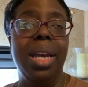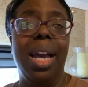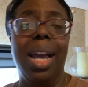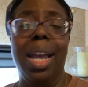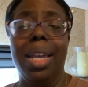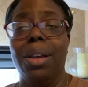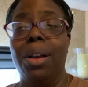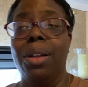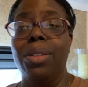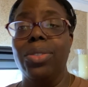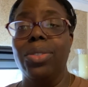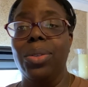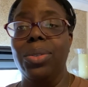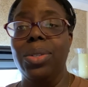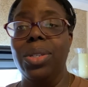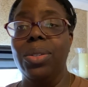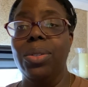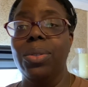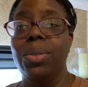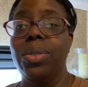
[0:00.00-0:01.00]
I also
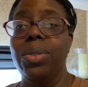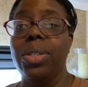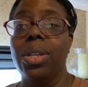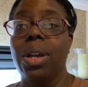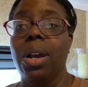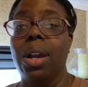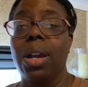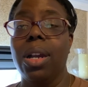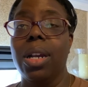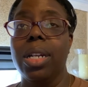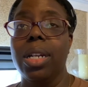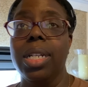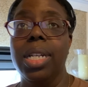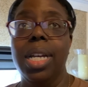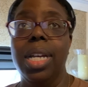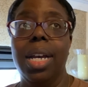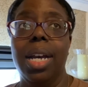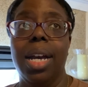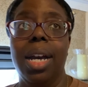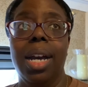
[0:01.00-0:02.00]
use our
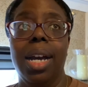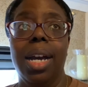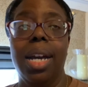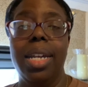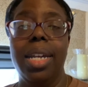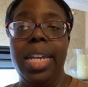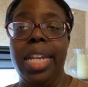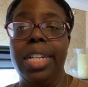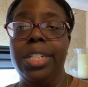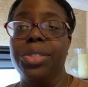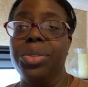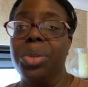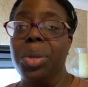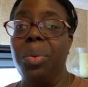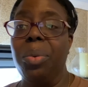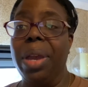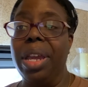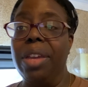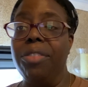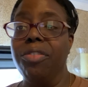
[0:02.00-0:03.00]
uh,
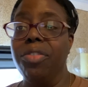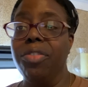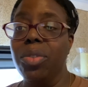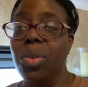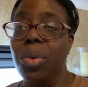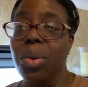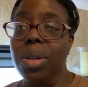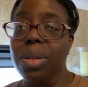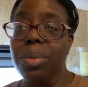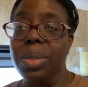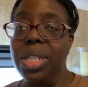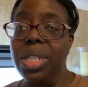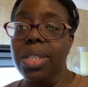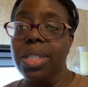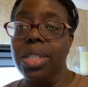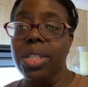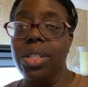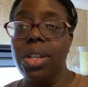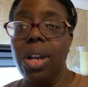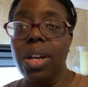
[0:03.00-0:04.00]
entryway floor, which is
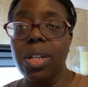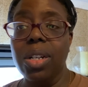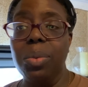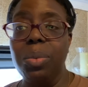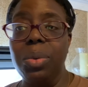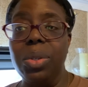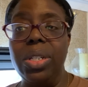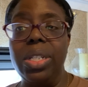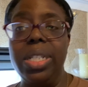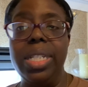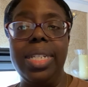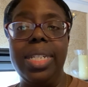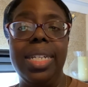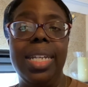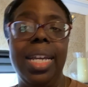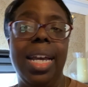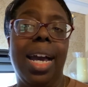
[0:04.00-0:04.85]
a dark wood.